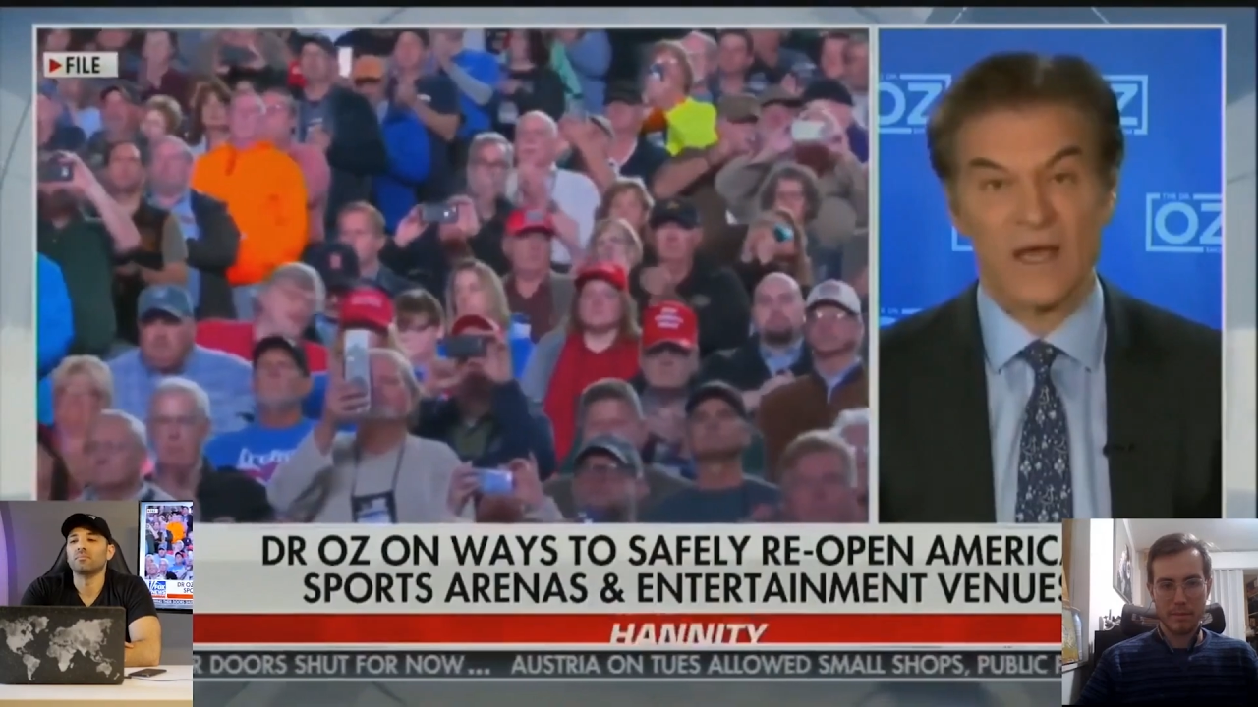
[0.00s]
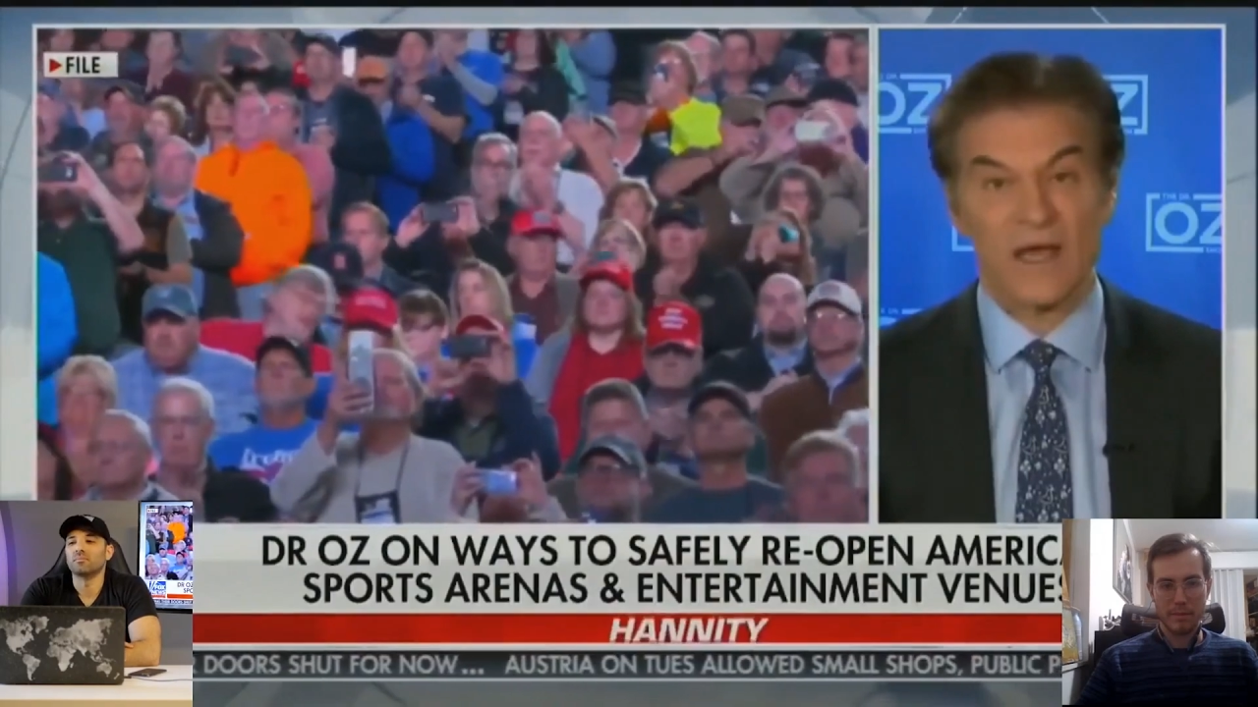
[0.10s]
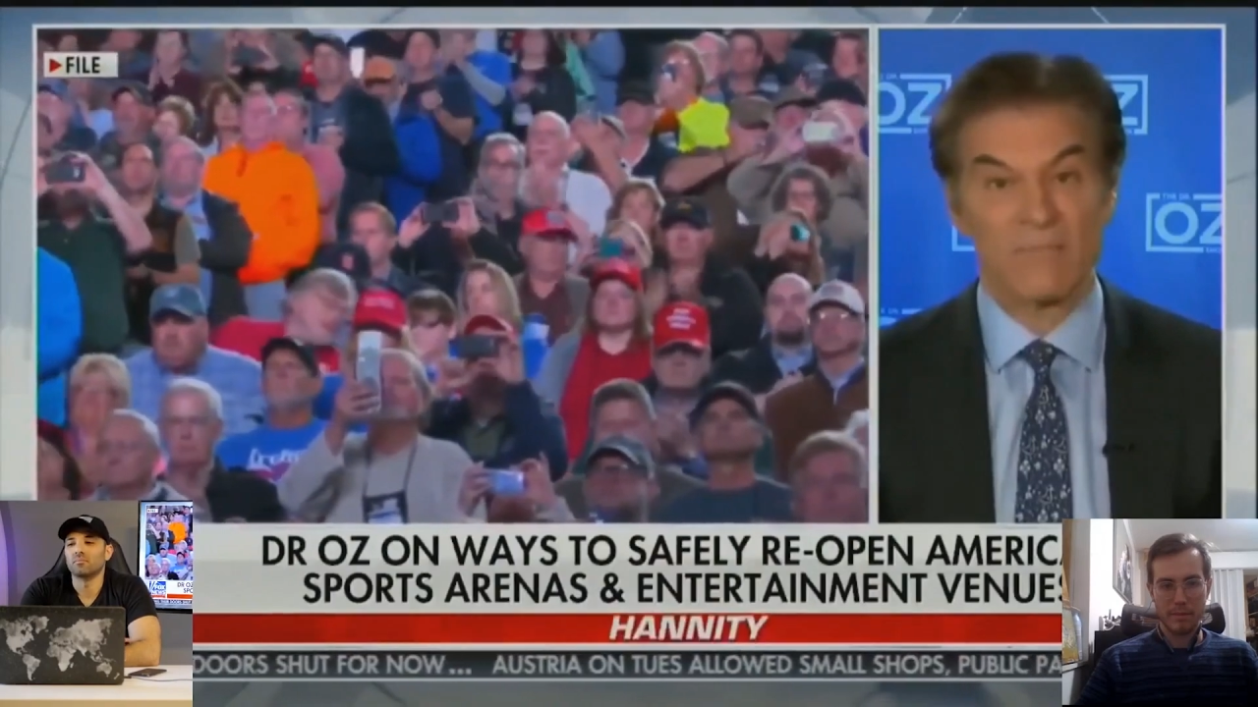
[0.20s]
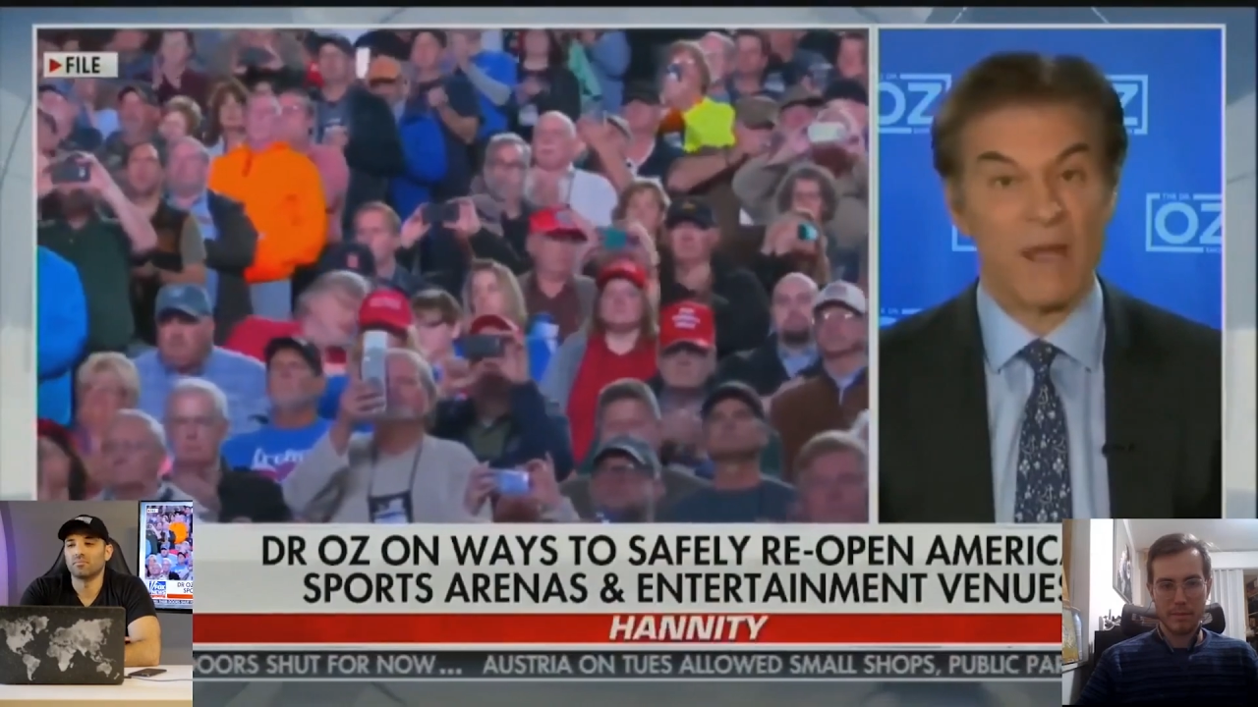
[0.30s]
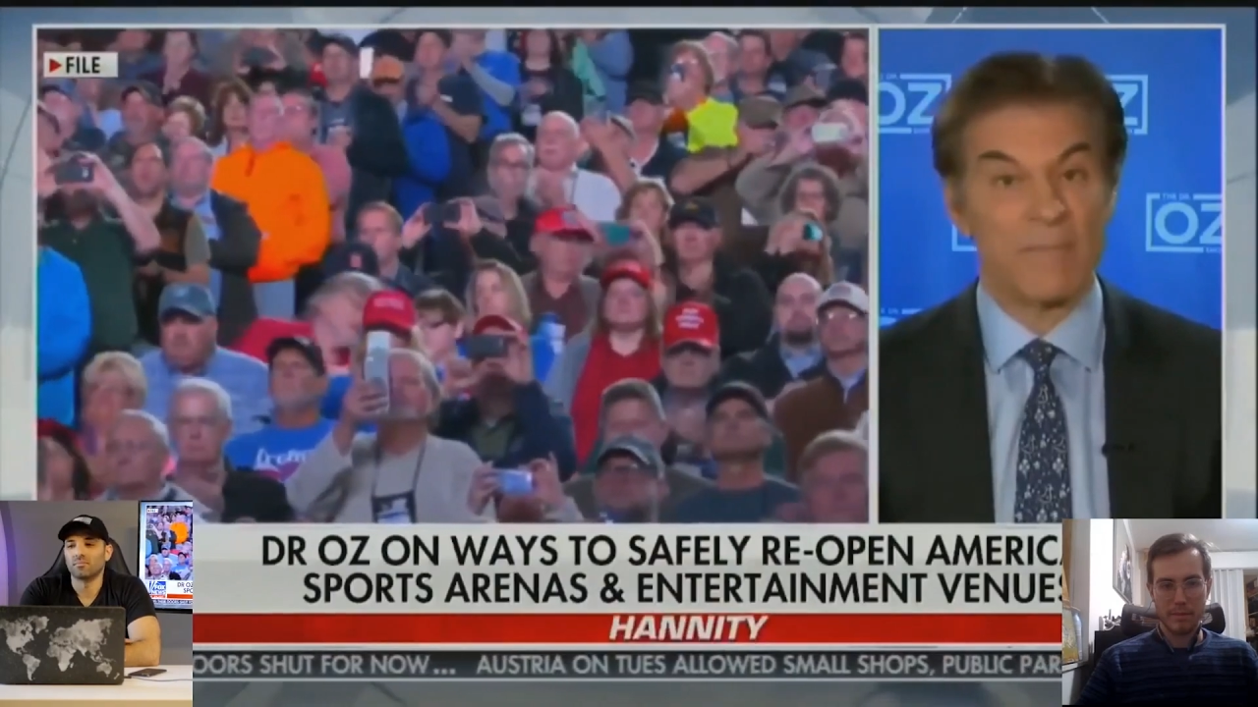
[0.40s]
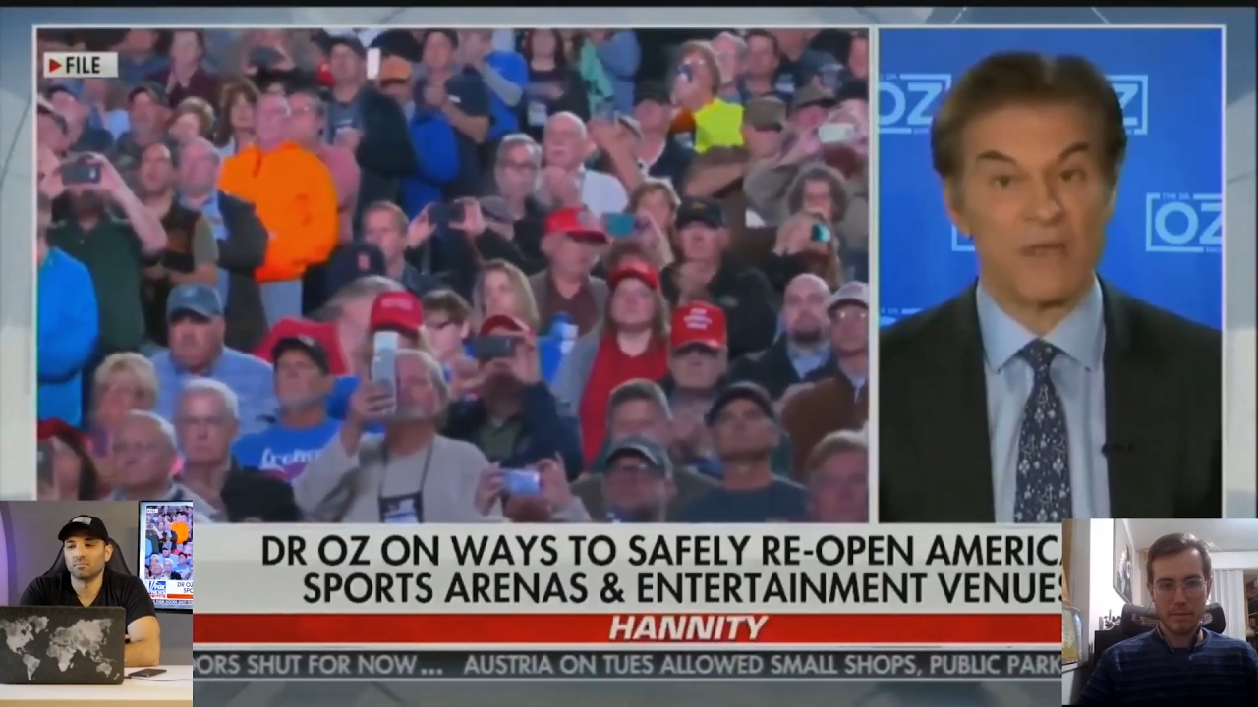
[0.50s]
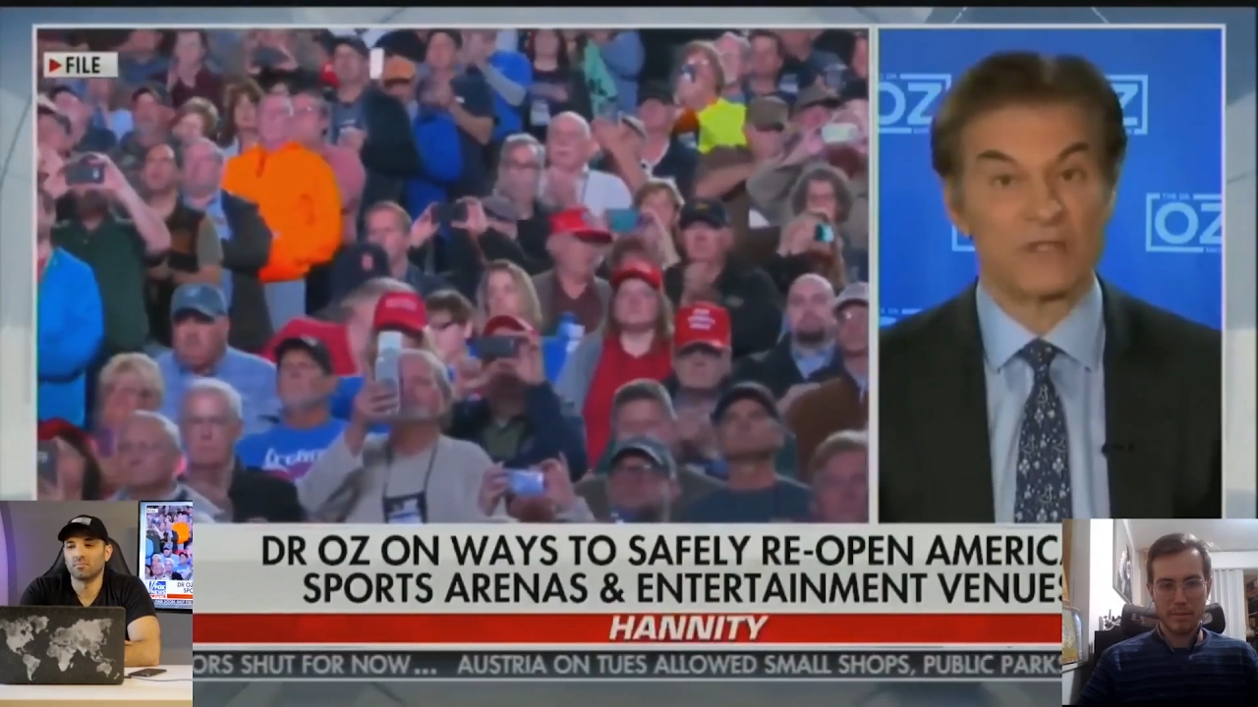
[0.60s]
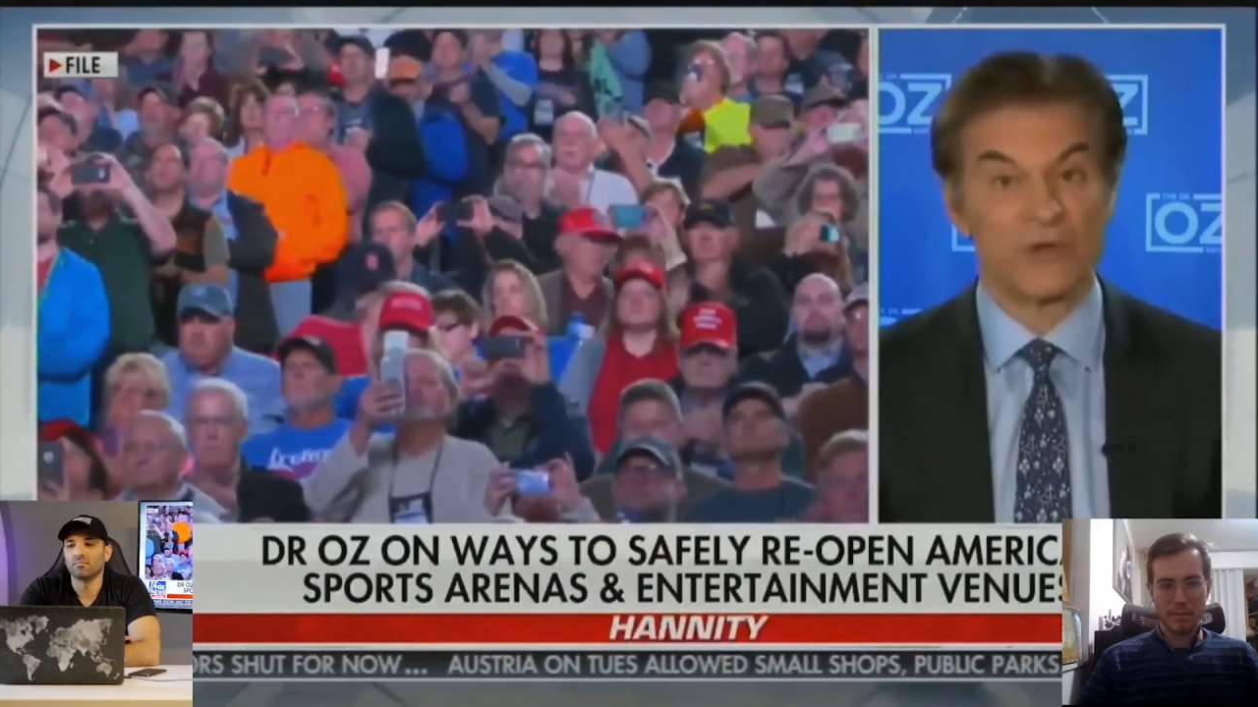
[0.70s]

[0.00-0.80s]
it might be a